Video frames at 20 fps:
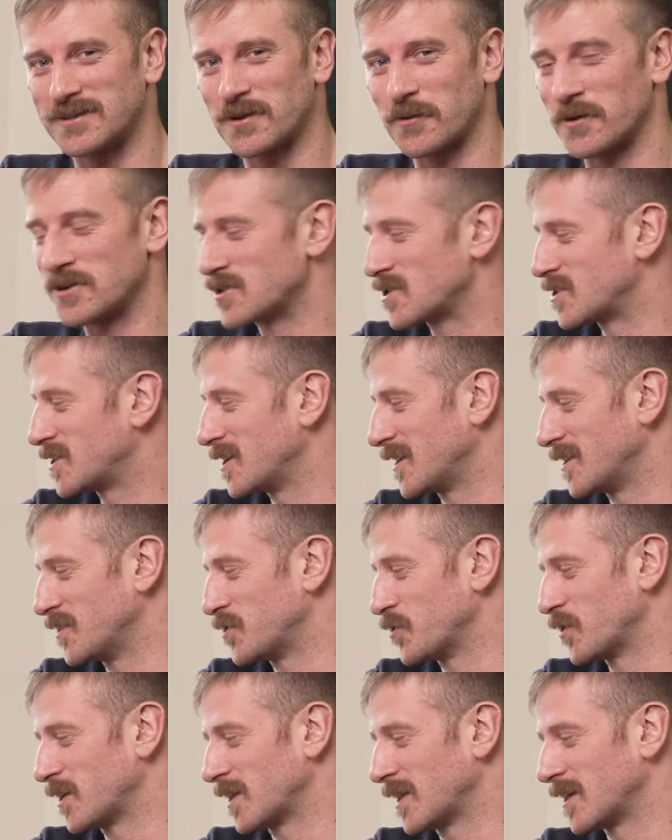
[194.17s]
so interested
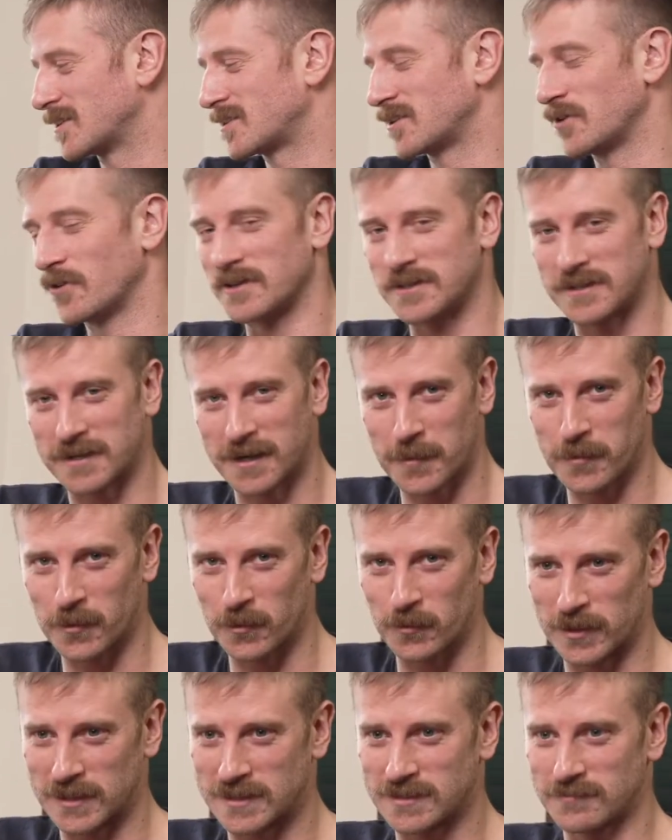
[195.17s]
in doing this, you know, on
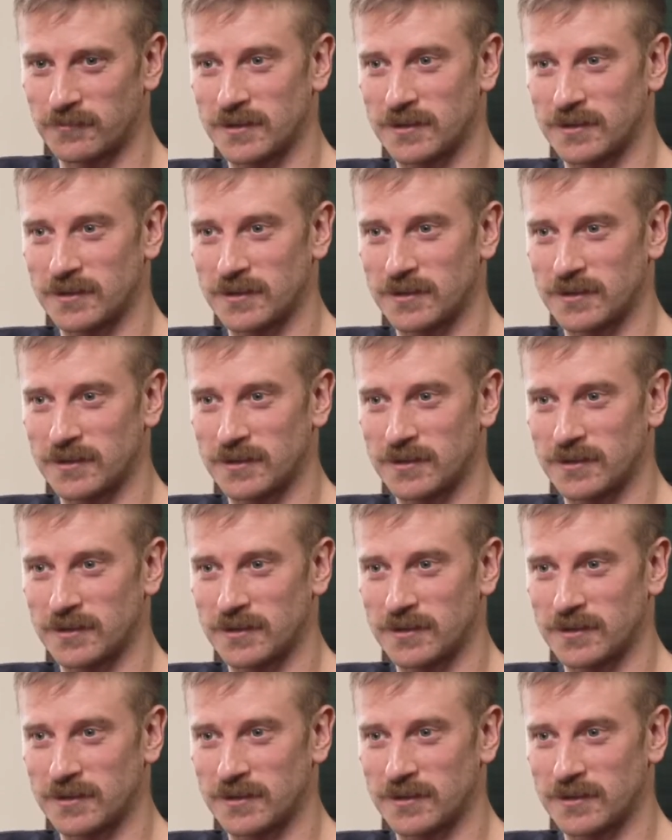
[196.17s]
Decouple,